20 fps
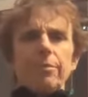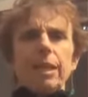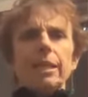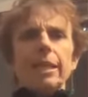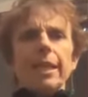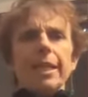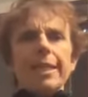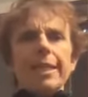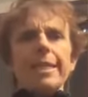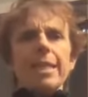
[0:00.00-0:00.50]

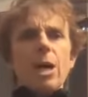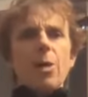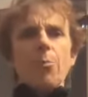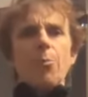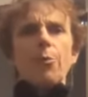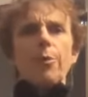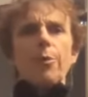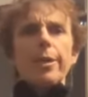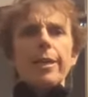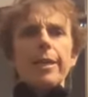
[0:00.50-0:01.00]
let's now
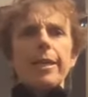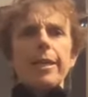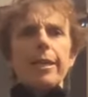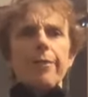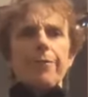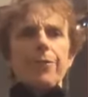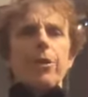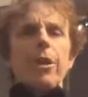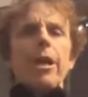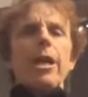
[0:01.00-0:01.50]
bring,
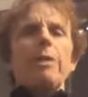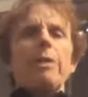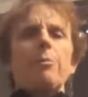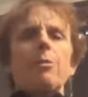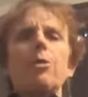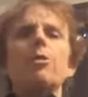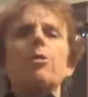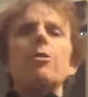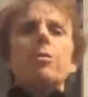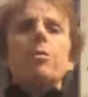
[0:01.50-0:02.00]
if you're
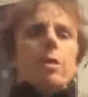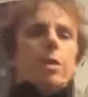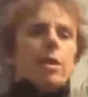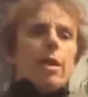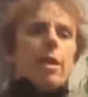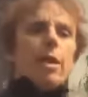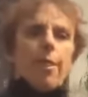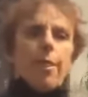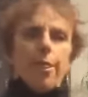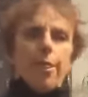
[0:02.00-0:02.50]
able,
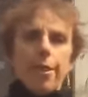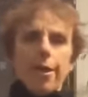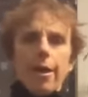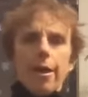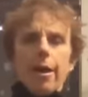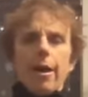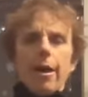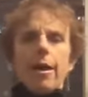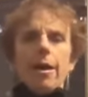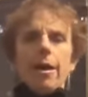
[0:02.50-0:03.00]

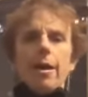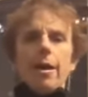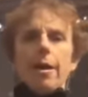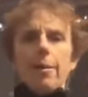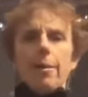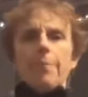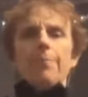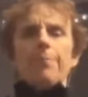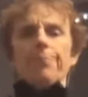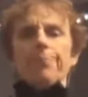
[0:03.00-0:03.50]
the
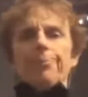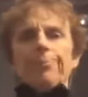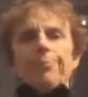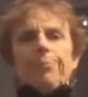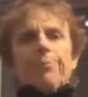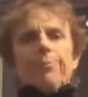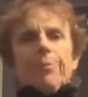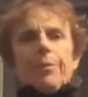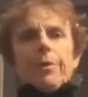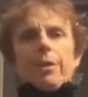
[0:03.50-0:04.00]

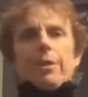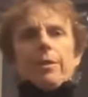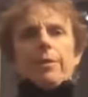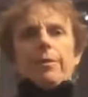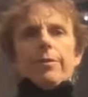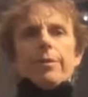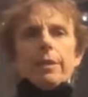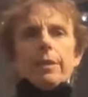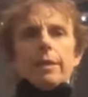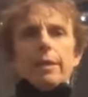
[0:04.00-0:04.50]

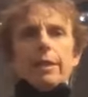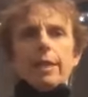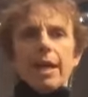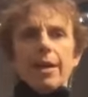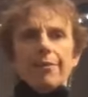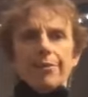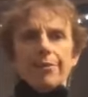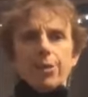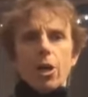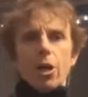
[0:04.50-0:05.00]

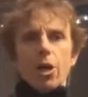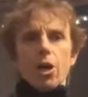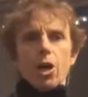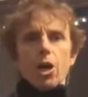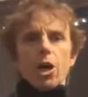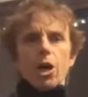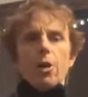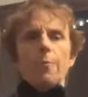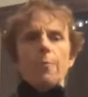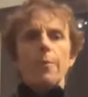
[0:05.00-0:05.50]
left
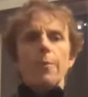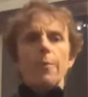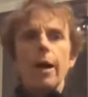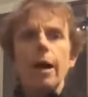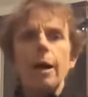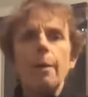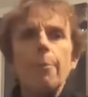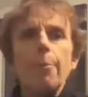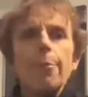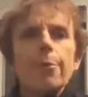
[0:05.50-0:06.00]
arm
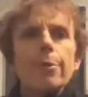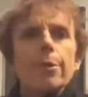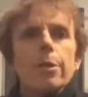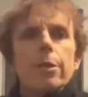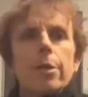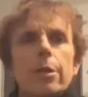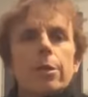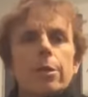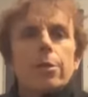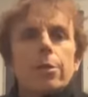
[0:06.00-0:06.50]
up
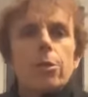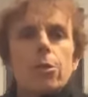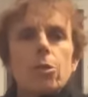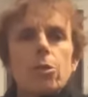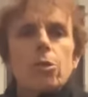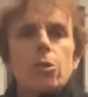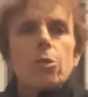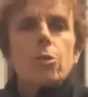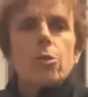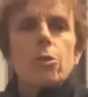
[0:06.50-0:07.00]

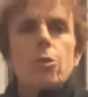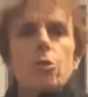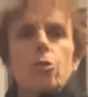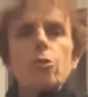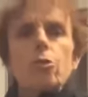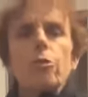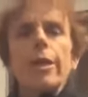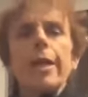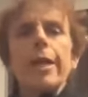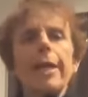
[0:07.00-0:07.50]

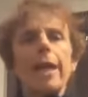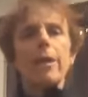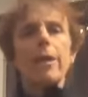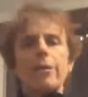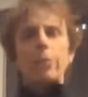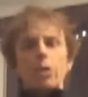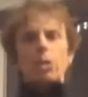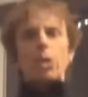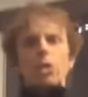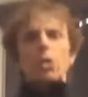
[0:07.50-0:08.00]
straight out
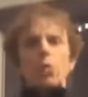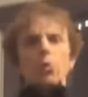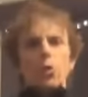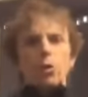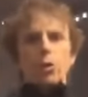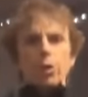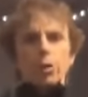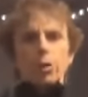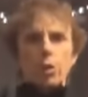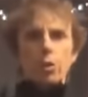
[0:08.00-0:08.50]
of the
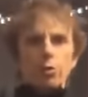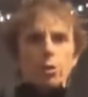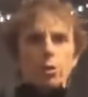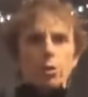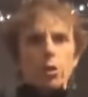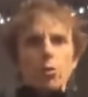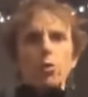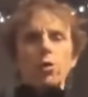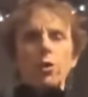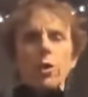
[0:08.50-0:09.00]
shoulder. So
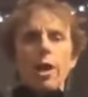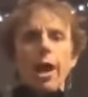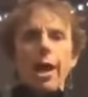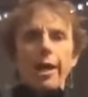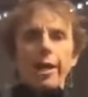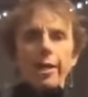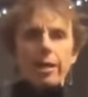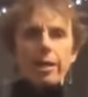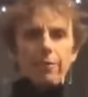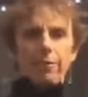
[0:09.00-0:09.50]
shoulder
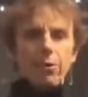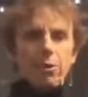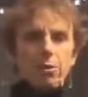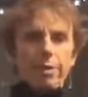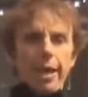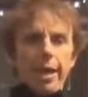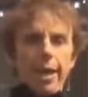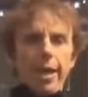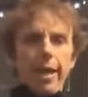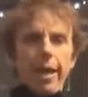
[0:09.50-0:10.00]
height if
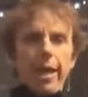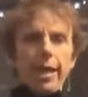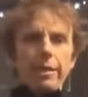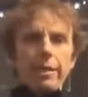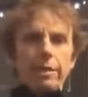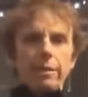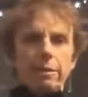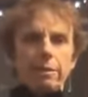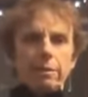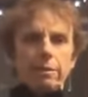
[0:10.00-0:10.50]
you
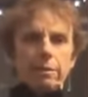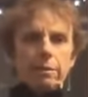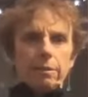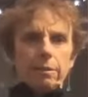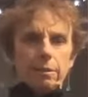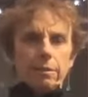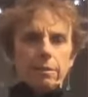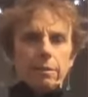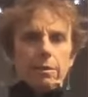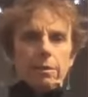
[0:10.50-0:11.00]
can.
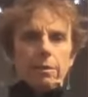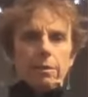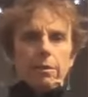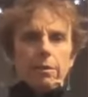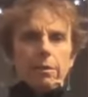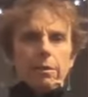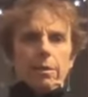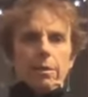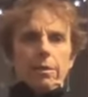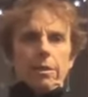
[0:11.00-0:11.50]

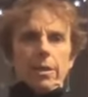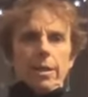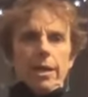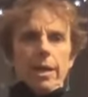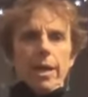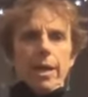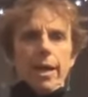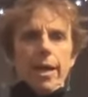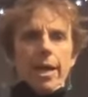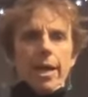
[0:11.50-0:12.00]

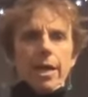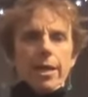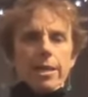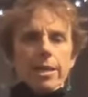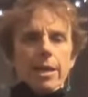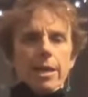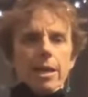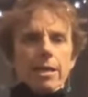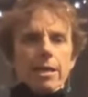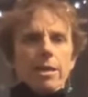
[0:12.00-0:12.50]

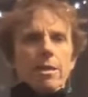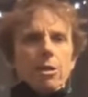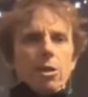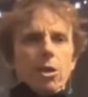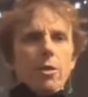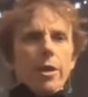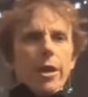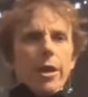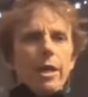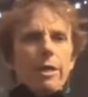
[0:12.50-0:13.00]
And
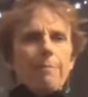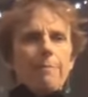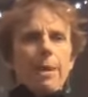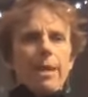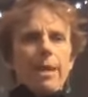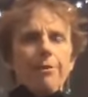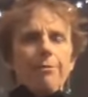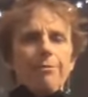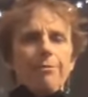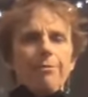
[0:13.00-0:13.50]
go ahead and
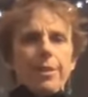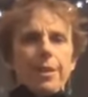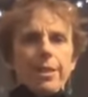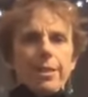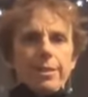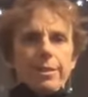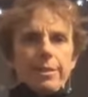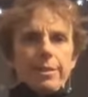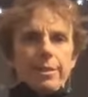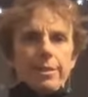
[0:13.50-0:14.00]
make a
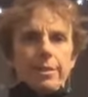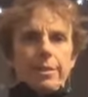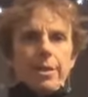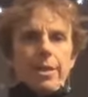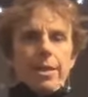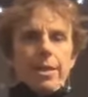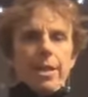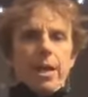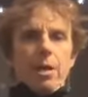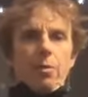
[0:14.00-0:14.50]
fist.
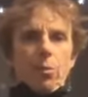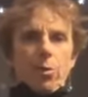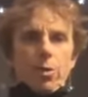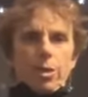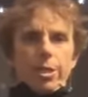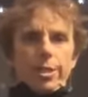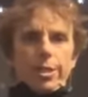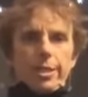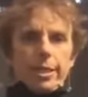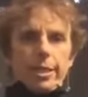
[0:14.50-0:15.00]
And we're
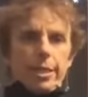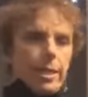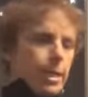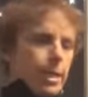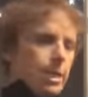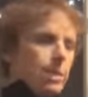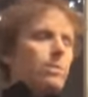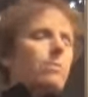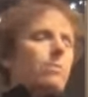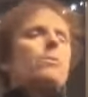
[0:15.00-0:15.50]
just gonna,
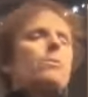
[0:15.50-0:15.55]
and